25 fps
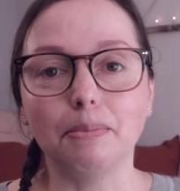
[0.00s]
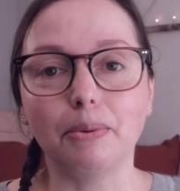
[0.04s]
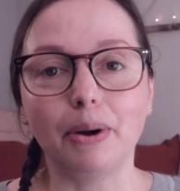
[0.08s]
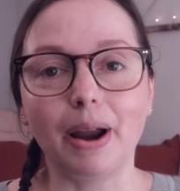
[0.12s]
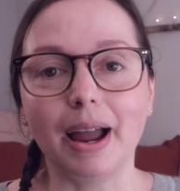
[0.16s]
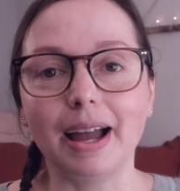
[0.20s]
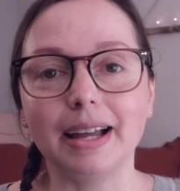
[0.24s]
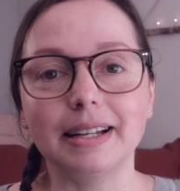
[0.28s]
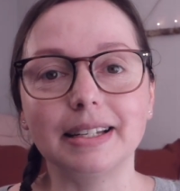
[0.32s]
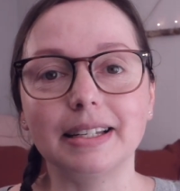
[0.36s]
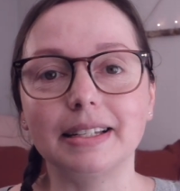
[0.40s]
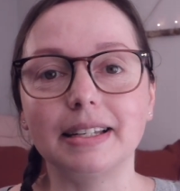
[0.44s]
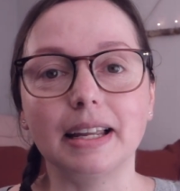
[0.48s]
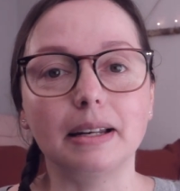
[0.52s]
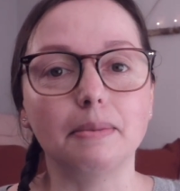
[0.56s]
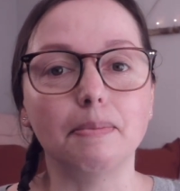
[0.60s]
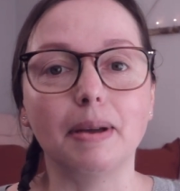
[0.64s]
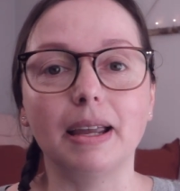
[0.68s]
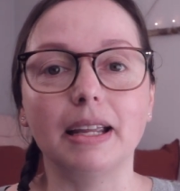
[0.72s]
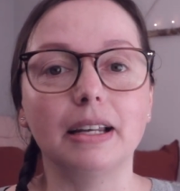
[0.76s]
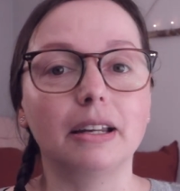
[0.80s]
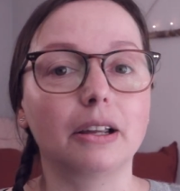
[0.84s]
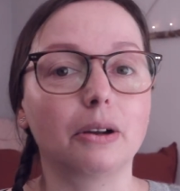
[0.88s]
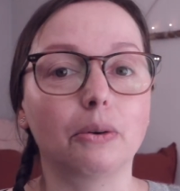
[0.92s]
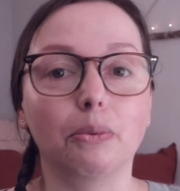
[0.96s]
brand that
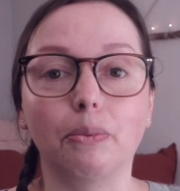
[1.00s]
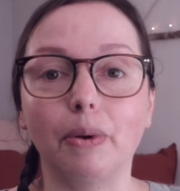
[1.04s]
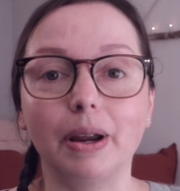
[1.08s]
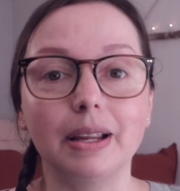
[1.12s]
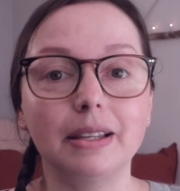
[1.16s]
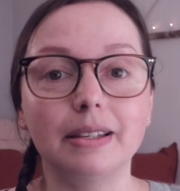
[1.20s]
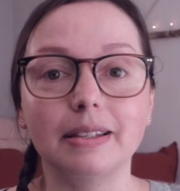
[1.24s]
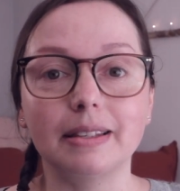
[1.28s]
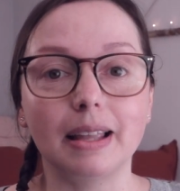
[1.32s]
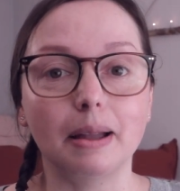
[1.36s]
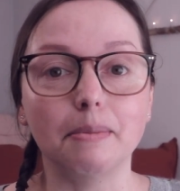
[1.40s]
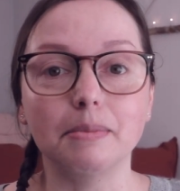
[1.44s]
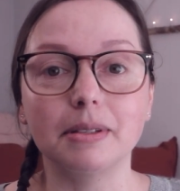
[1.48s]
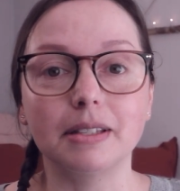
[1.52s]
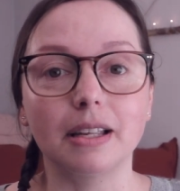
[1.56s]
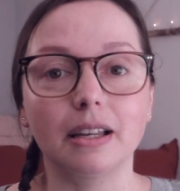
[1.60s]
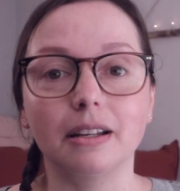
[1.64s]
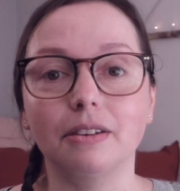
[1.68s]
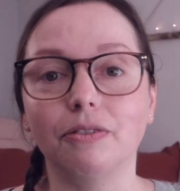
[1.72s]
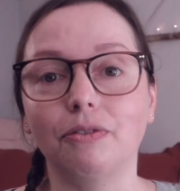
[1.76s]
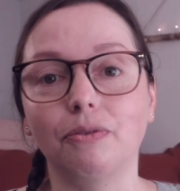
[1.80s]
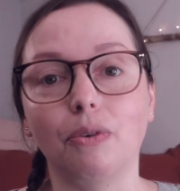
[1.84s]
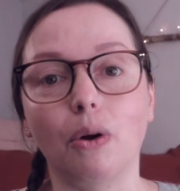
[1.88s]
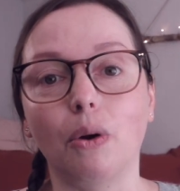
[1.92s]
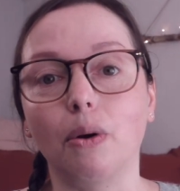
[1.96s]
made a great stamp set
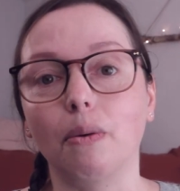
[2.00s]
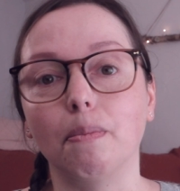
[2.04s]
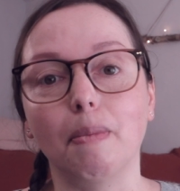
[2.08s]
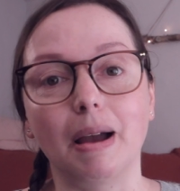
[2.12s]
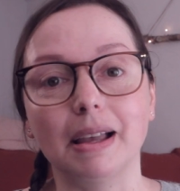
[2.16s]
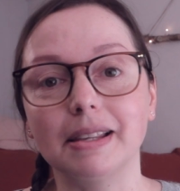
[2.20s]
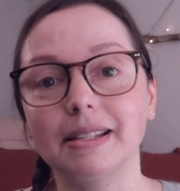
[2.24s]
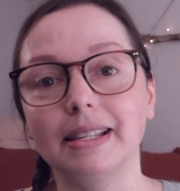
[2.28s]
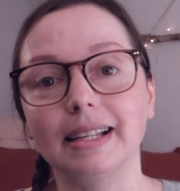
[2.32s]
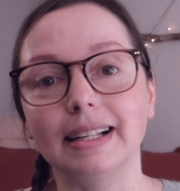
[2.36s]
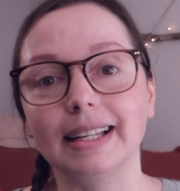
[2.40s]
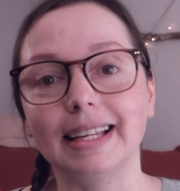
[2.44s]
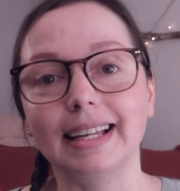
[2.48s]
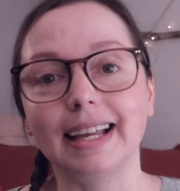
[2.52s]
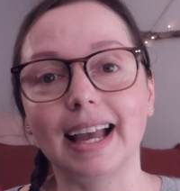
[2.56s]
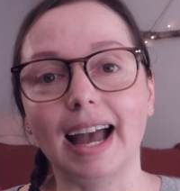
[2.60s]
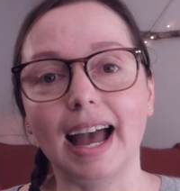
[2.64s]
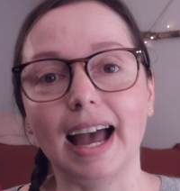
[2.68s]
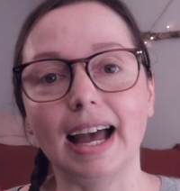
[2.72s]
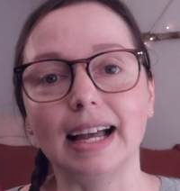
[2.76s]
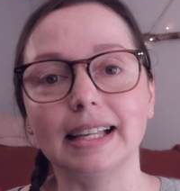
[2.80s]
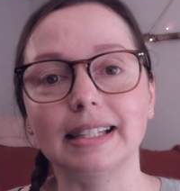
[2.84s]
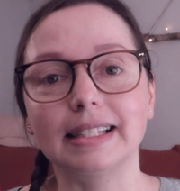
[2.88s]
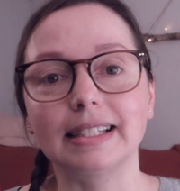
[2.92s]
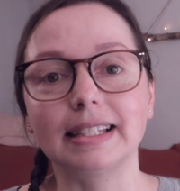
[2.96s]
for masculine
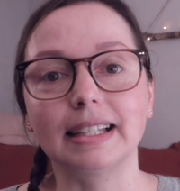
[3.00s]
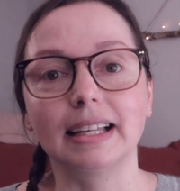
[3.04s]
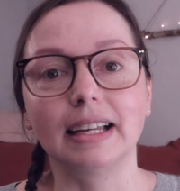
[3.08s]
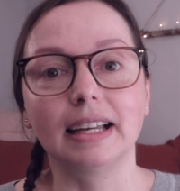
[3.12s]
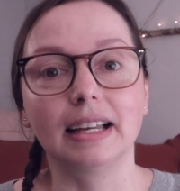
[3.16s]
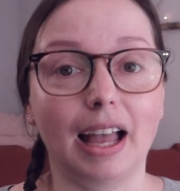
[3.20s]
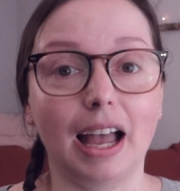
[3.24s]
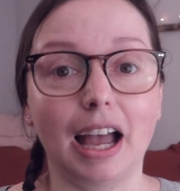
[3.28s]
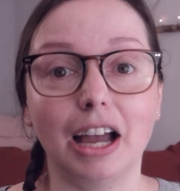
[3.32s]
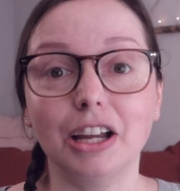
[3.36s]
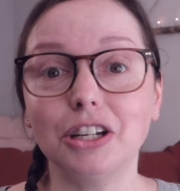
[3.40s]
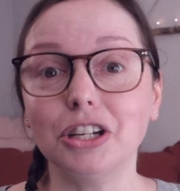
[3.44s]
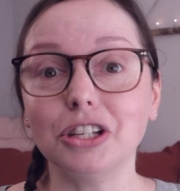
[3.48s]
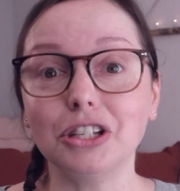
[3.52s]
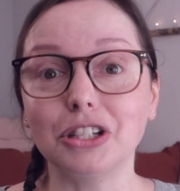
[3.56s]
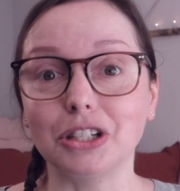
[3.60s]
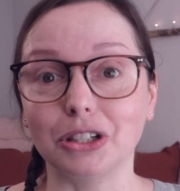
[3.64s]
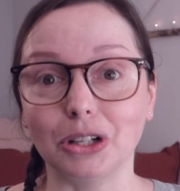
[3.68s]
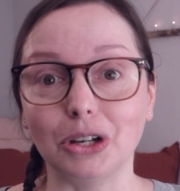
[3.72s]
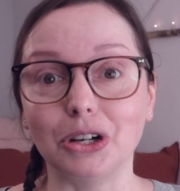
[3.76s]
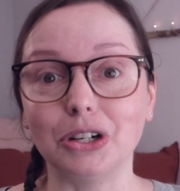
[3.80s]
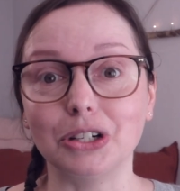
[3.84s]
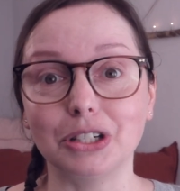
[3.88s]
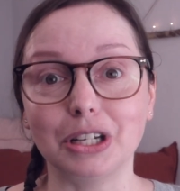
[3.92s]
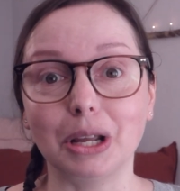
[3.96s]
cats. I just
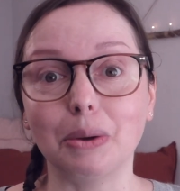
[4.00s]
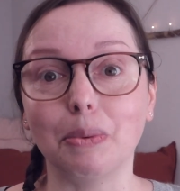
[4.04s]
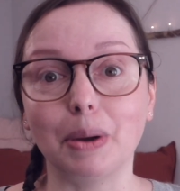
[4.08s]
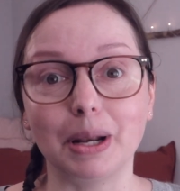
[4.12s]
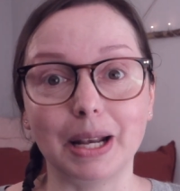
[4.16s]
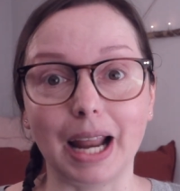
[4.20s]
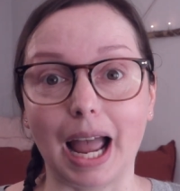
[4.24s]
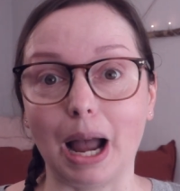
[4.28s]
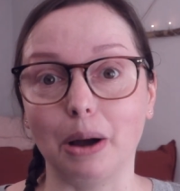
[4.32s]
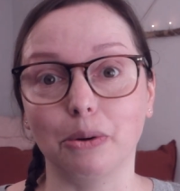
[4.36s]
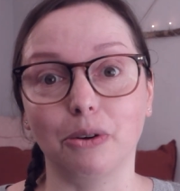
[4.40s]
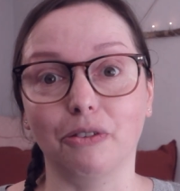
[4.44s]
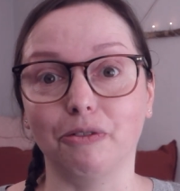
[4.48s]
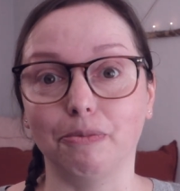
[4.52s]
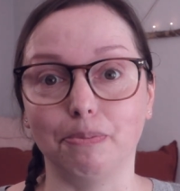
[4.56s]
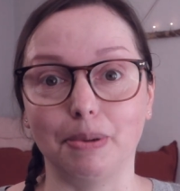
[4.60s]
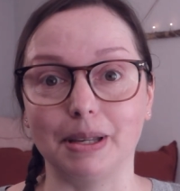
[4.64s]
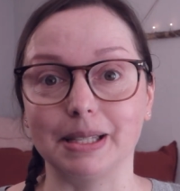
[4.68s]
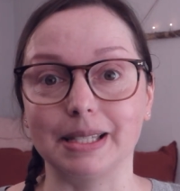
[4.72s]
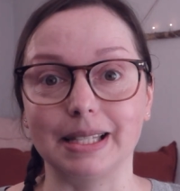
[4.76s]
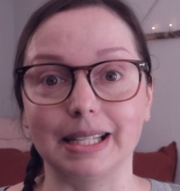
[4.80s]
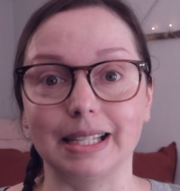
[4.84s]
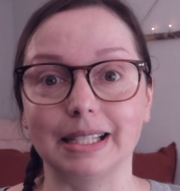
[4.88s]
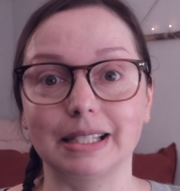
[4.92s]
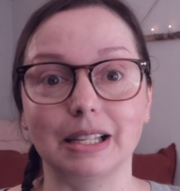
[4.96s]
learned they went out of
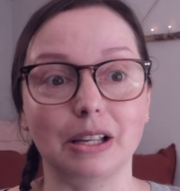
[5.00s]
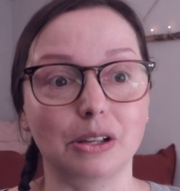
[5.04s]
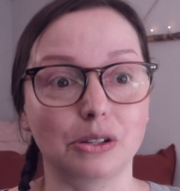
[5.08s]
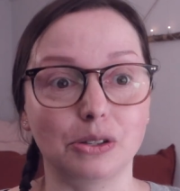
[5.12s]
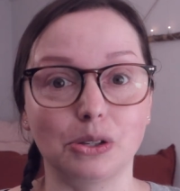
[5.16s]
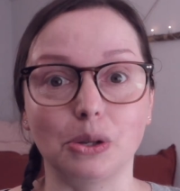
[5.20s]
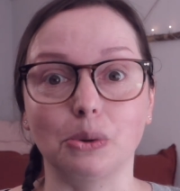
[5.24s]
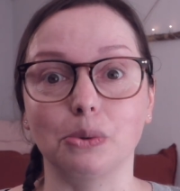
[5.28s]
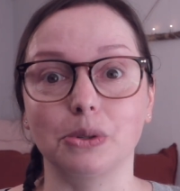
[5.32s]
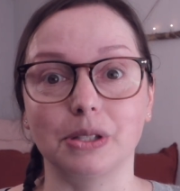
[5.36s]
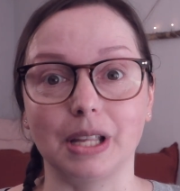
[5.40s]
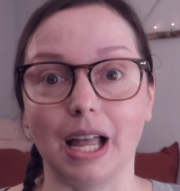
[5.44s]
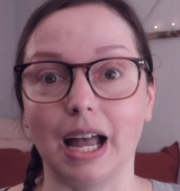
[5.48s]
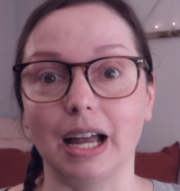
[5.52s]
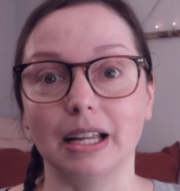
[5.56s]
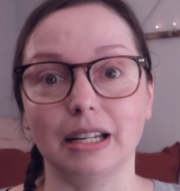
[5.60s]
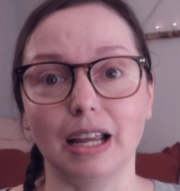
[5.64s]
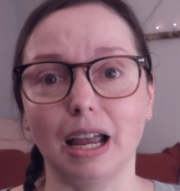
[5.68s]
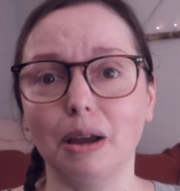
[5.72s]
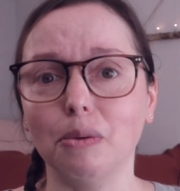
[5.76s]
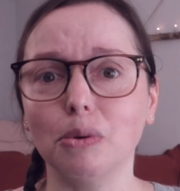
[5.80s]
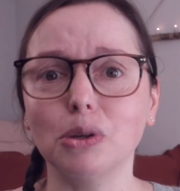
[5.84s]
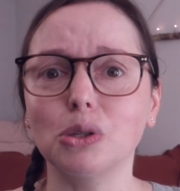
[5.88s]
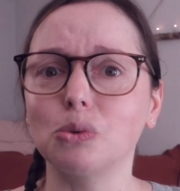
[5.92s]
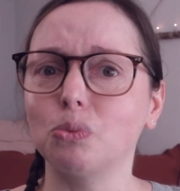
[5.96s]
business. So sad.
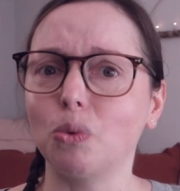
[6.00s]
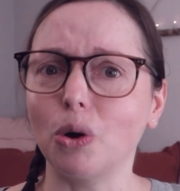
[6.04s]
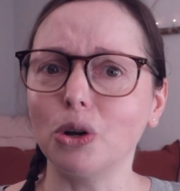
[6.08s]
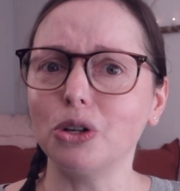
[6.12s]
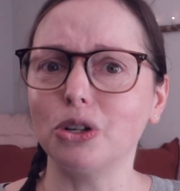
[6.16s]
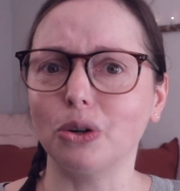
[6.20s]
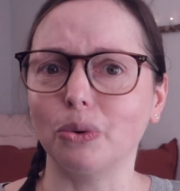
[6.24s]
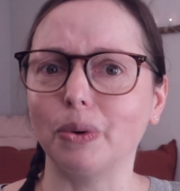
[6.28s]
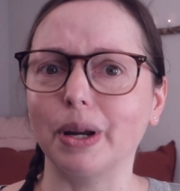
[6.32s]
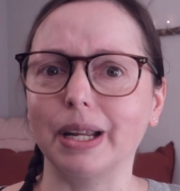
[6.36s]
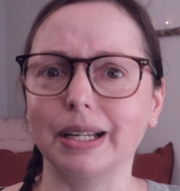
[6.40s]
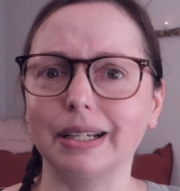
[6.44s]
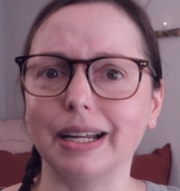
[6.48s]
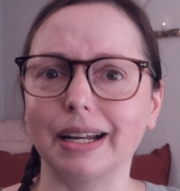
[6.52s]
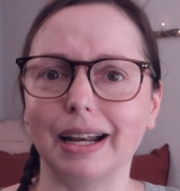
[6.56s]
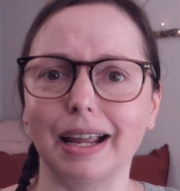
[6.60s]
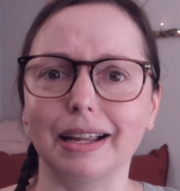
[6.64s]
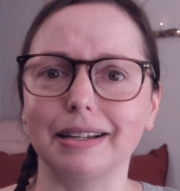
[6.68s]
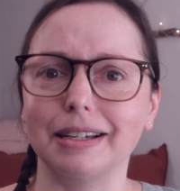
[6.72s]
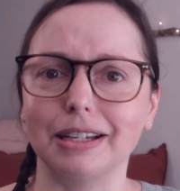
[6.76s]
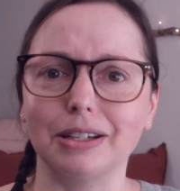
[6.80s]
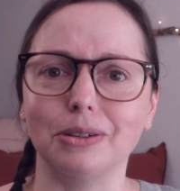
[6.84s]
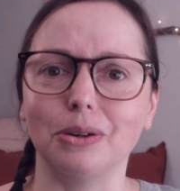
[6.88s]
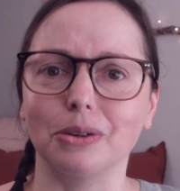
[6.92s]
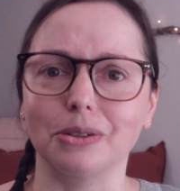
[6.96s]
I was wondering that I
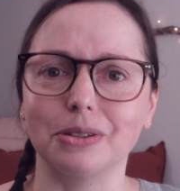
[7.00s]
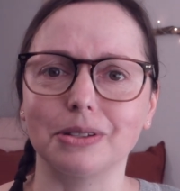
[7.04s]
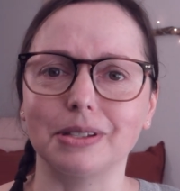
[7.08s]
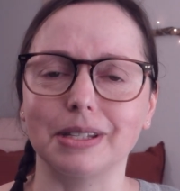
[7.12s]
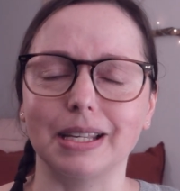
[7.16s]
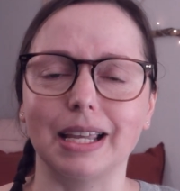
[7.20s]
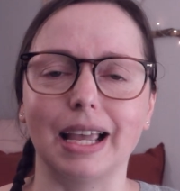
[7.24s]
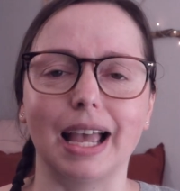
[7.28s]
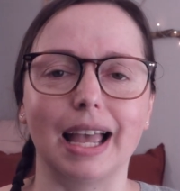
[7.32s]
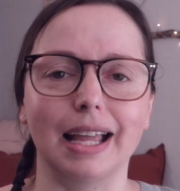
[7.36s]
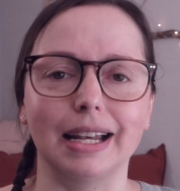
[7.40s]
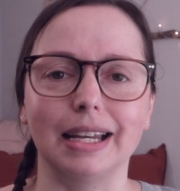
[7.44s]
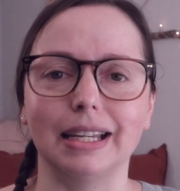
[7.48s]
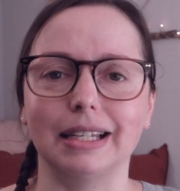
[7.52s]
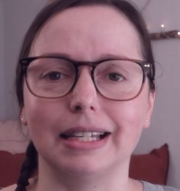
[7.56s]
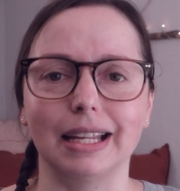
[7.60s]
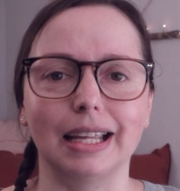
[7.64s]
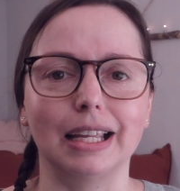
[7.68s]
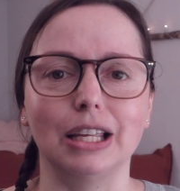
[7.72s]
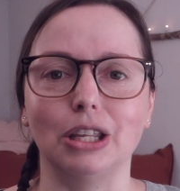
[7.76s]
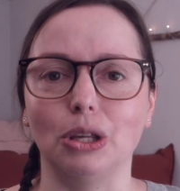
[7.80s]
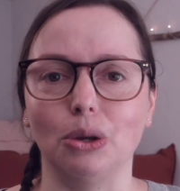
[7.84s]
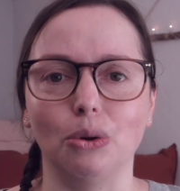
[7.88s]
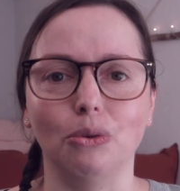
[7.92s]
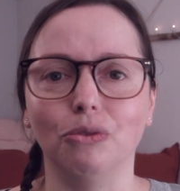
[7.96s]
did not see
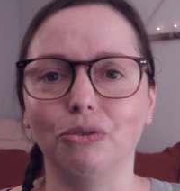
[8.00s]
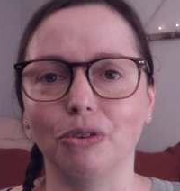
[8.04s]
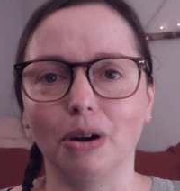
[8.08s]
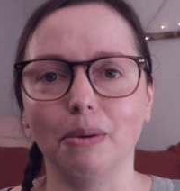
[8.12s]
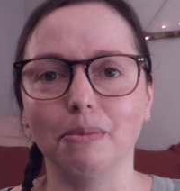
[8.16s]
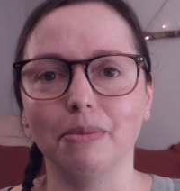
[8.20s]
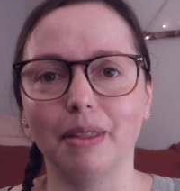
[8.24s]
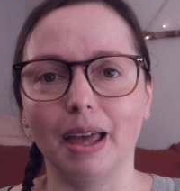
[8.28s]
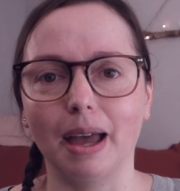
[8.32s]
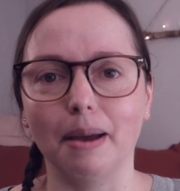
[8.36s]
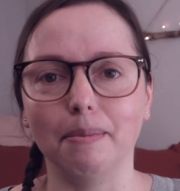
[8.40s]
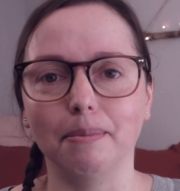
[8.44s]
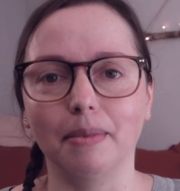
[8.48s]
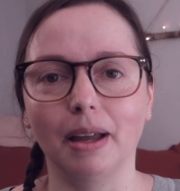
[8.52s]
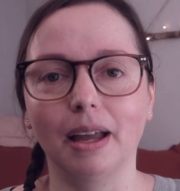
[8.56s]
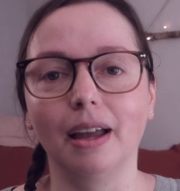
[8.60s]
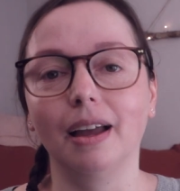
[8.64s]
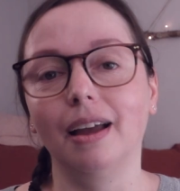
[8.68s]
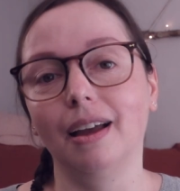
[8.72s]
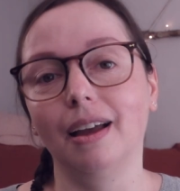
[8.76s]
anything new from them.